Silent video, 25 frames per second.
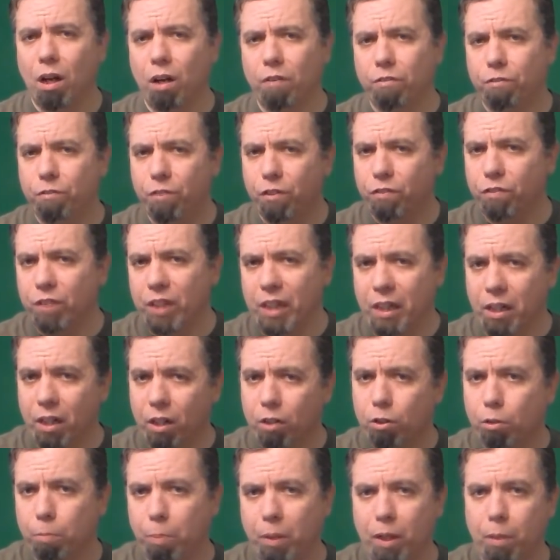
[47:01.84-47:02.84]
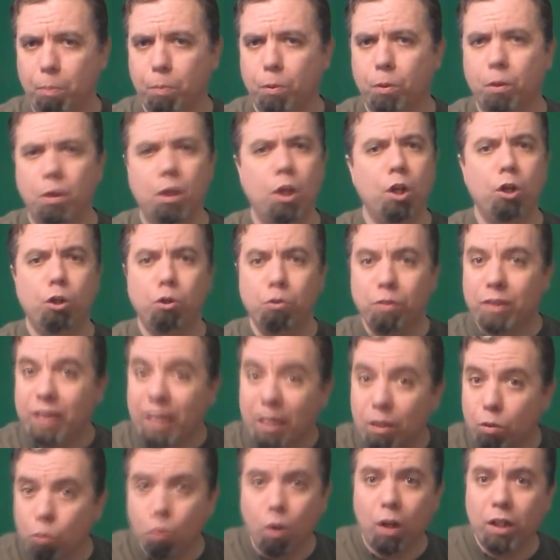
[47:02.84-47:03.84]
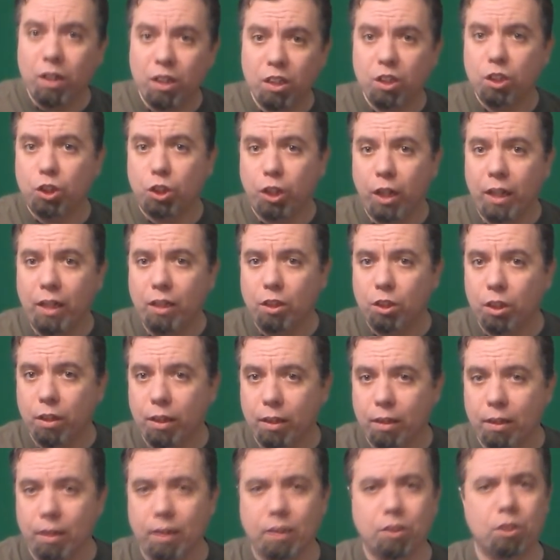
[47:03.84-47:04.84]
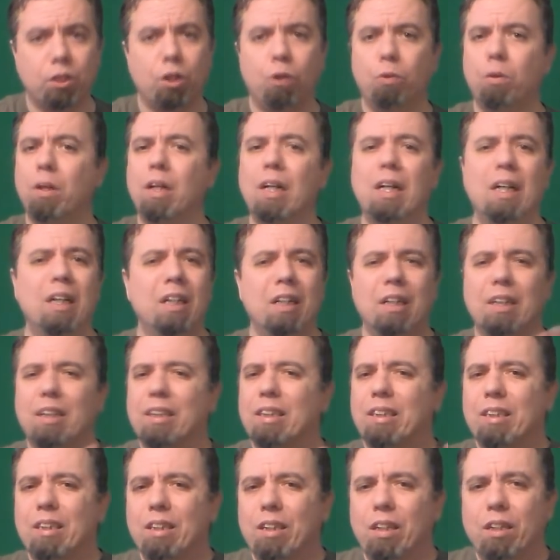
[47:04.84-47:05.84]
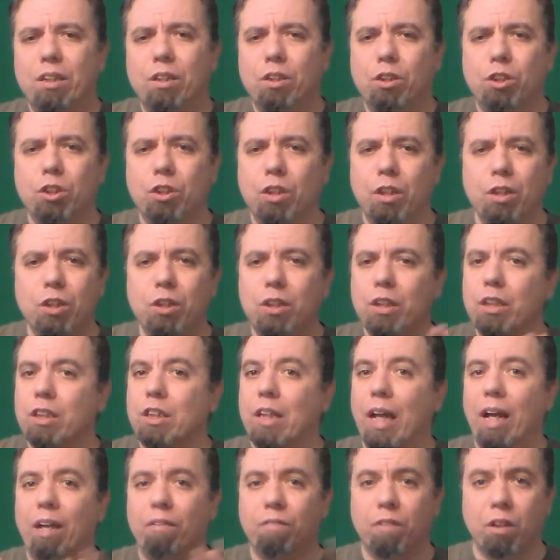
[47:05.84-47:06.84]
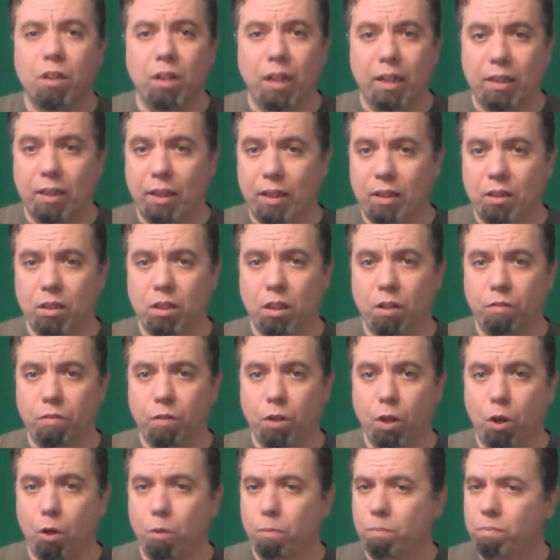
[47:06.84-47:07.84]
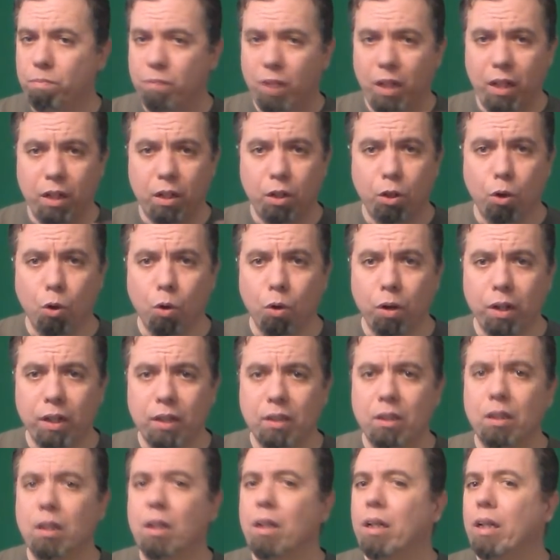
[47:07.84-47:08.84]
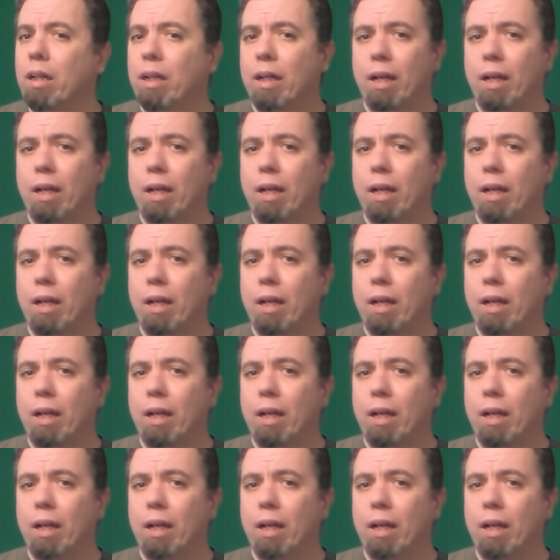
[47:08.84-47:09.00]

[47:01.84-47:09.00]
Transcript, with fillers: off 15 other people who didn't want you to change anything. So you just have to let that stuff go. Ignore it.